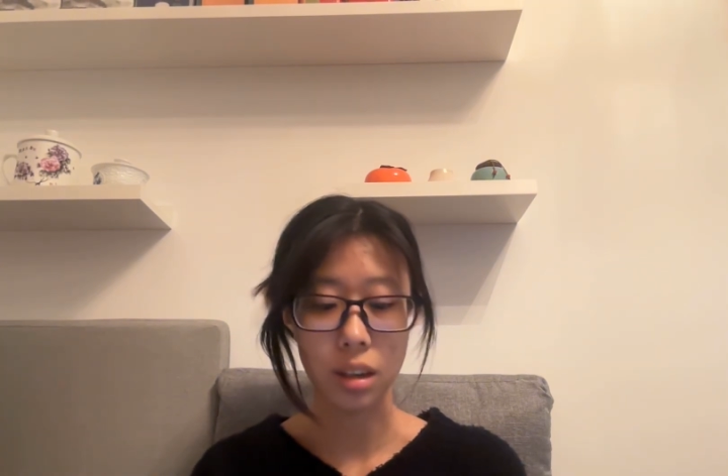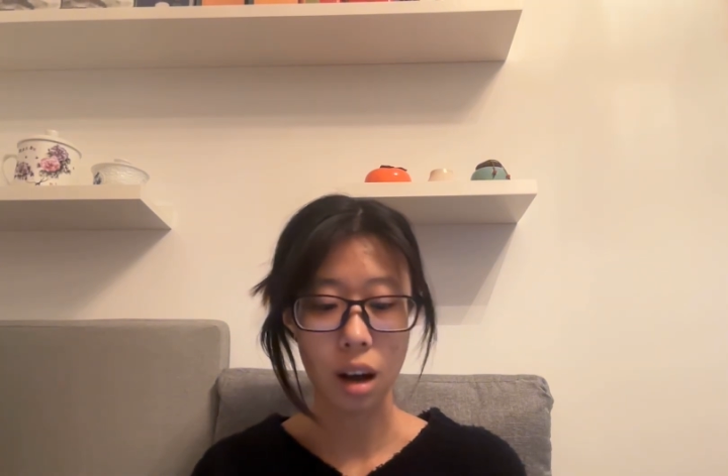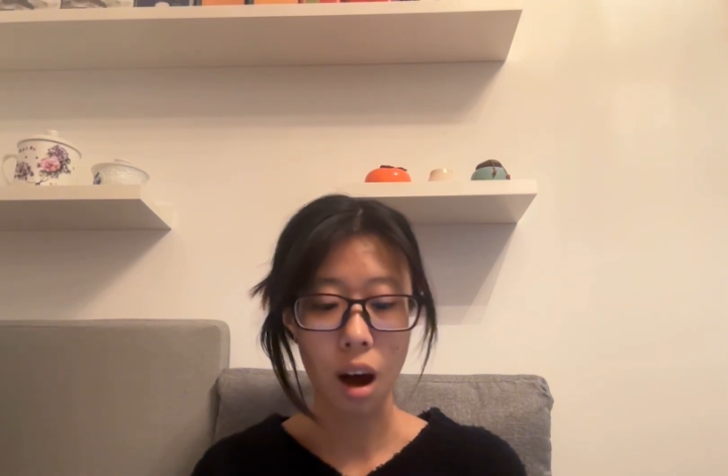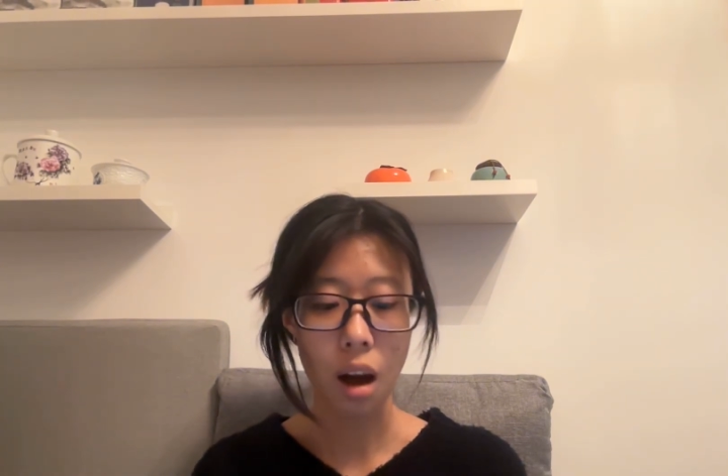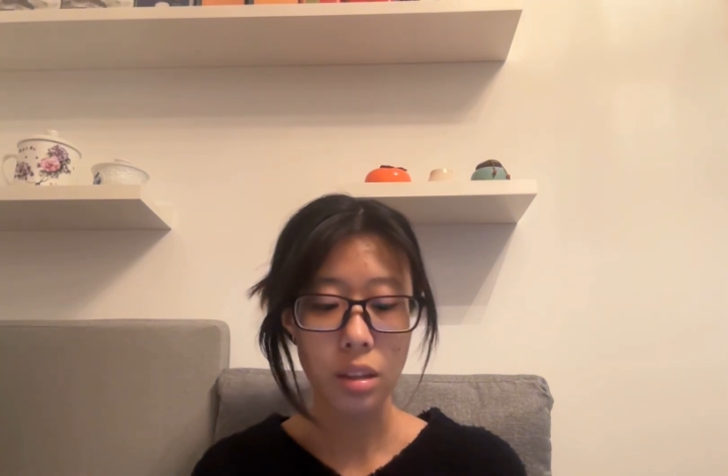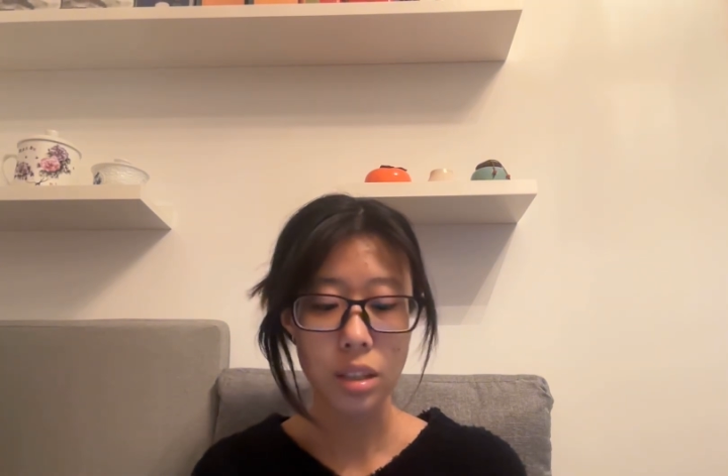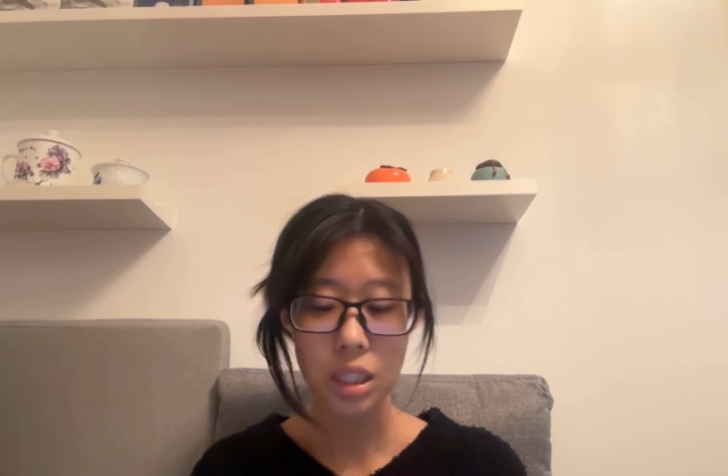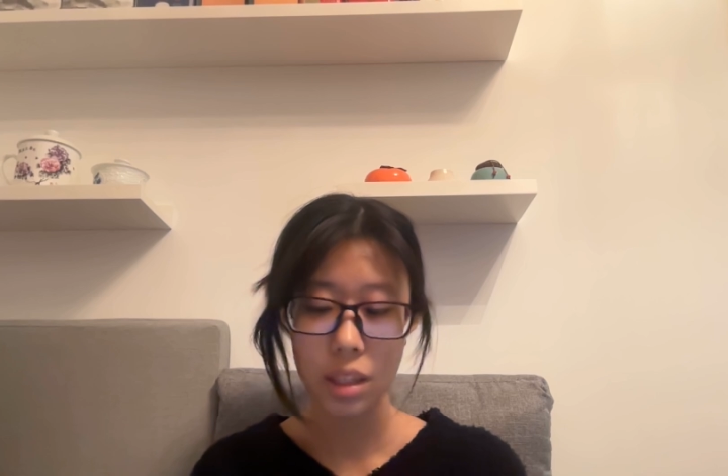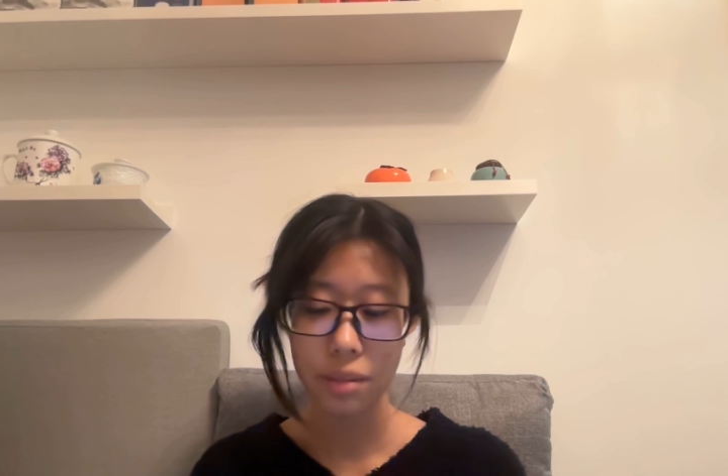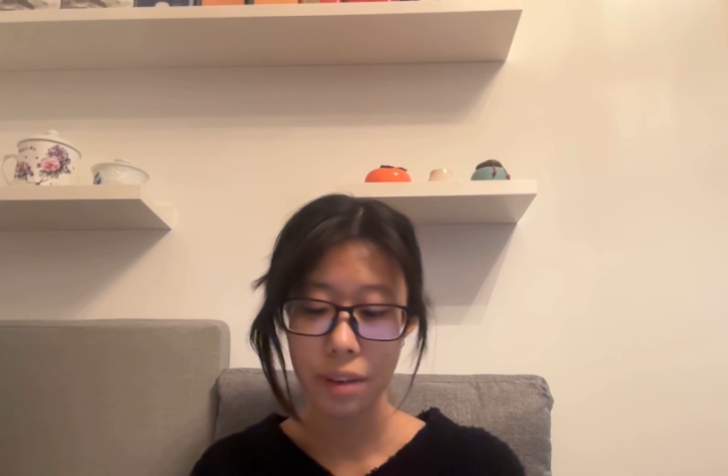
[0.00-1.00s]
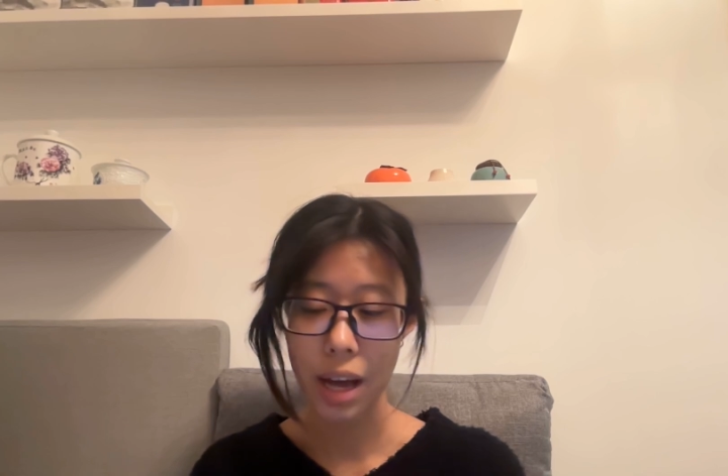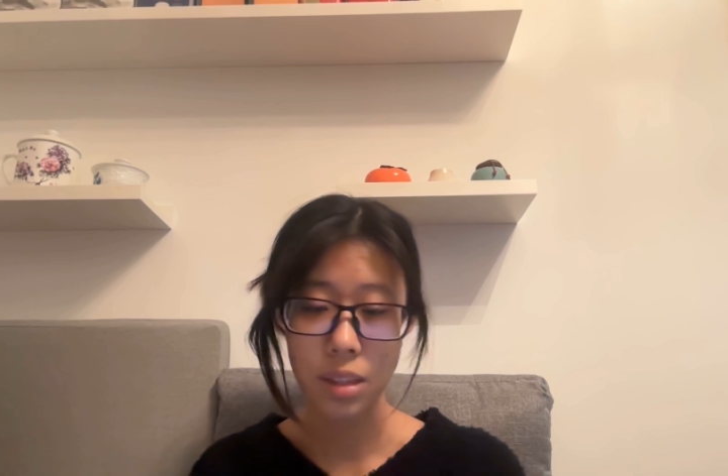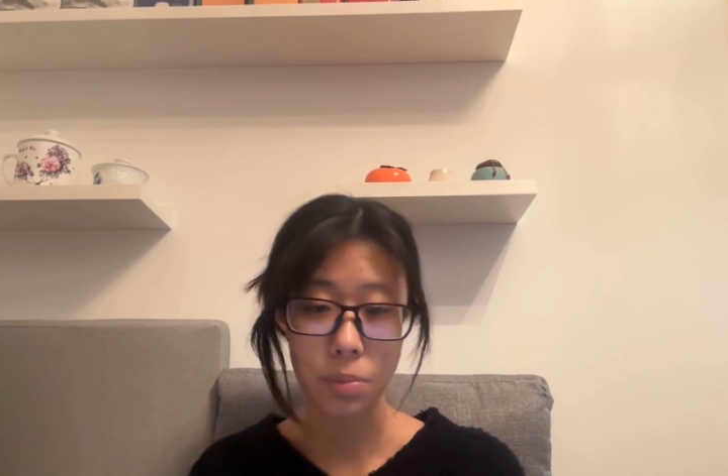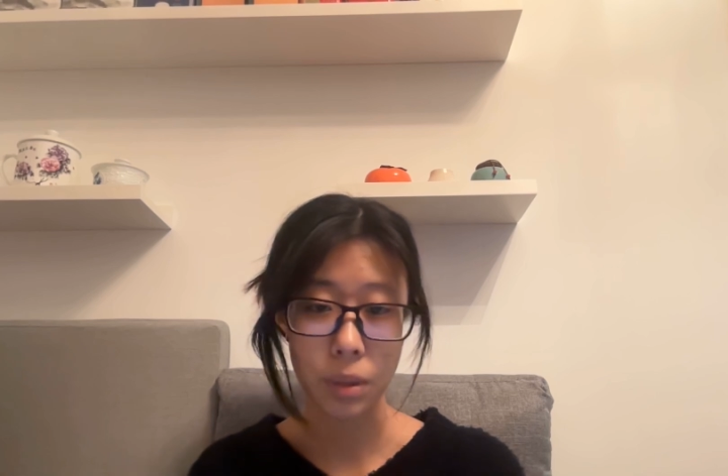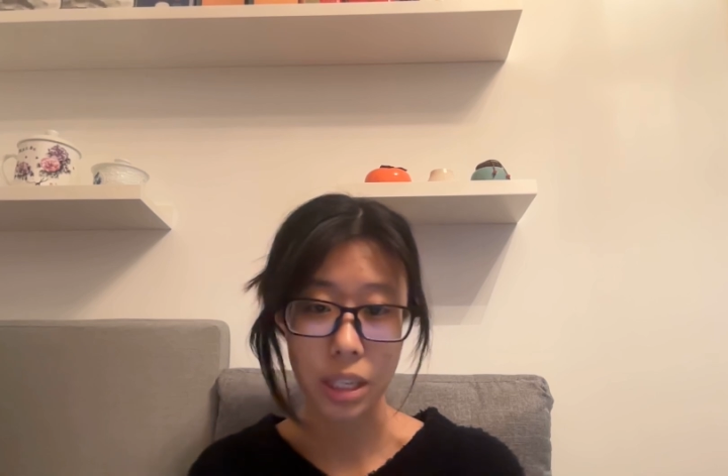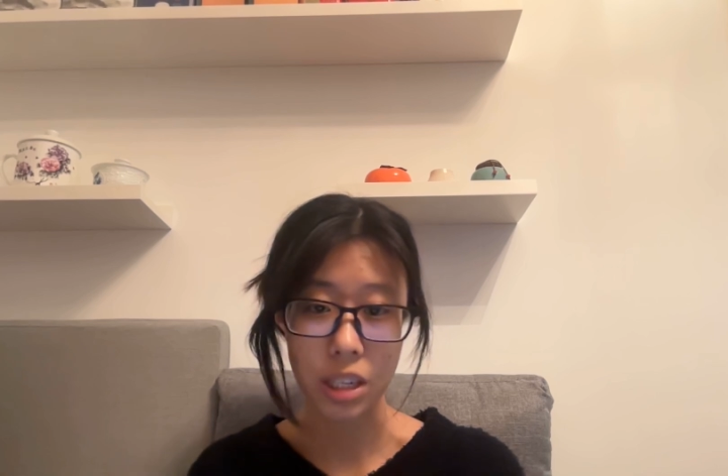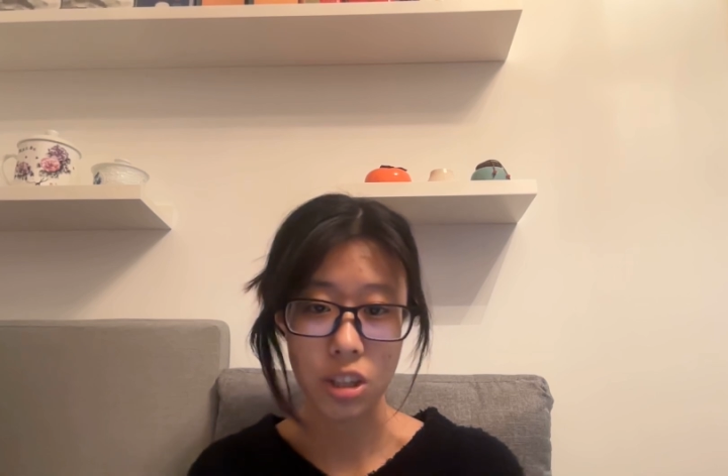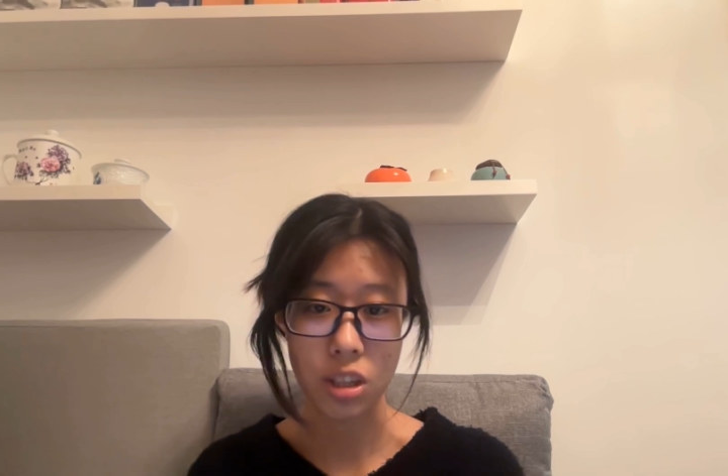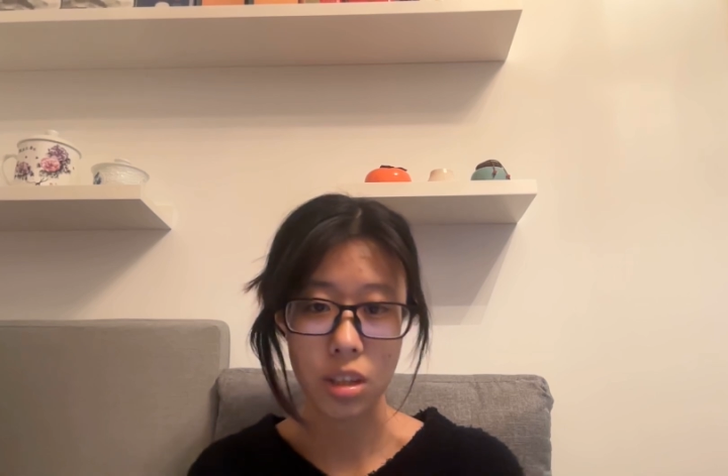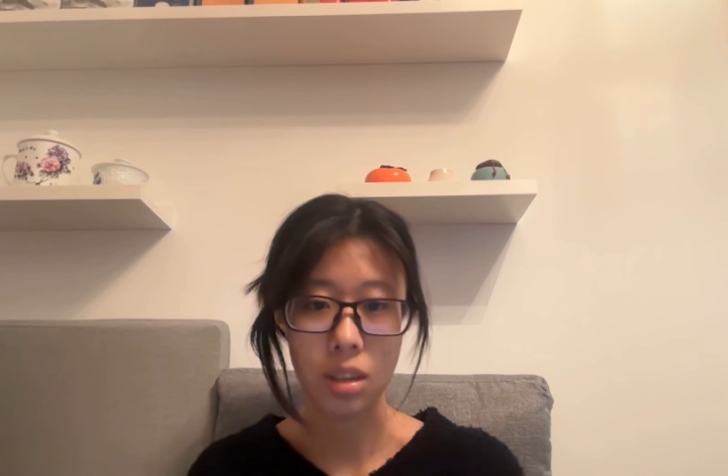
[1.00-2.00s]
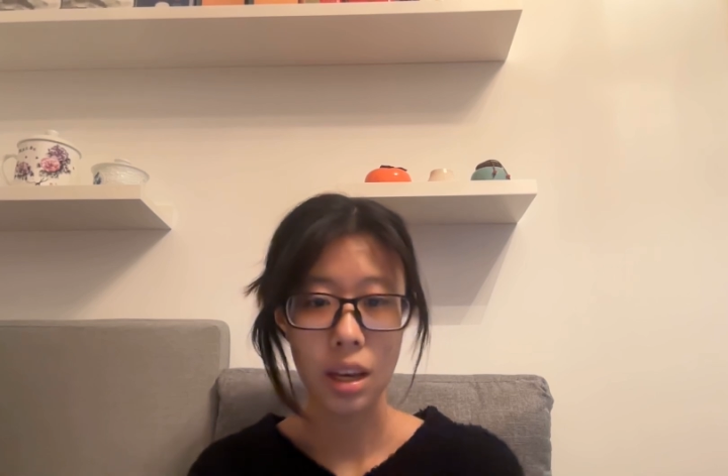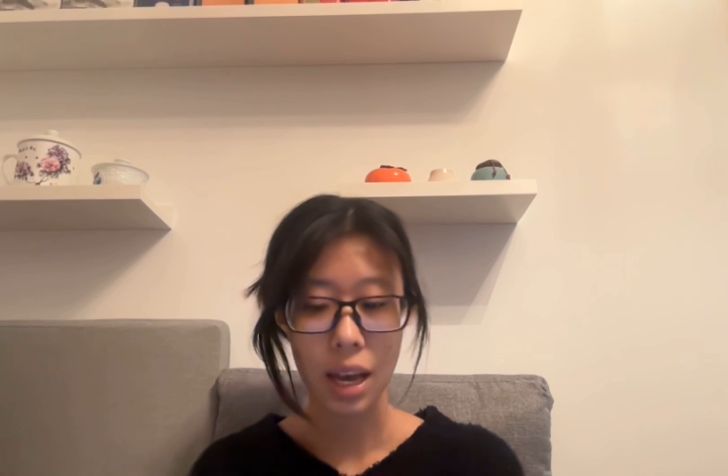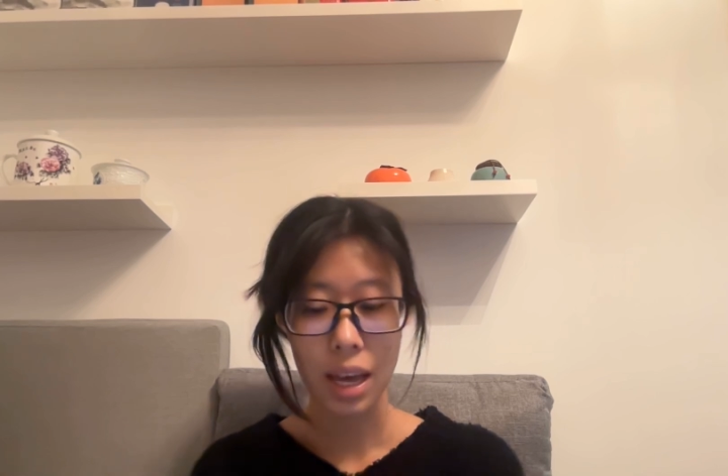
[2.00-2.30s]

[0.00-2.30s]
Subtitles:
cognitive explanation